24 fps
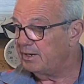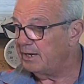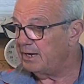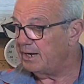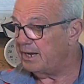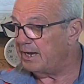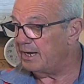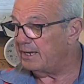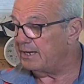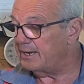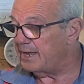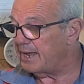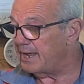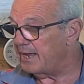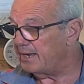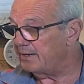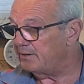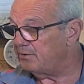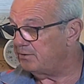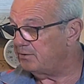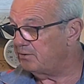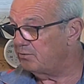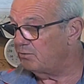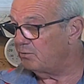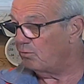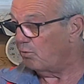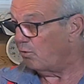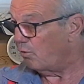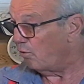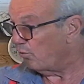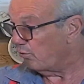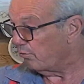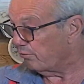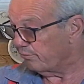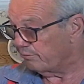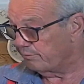and that,
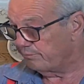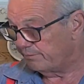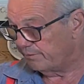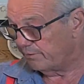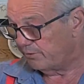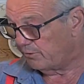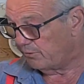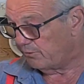or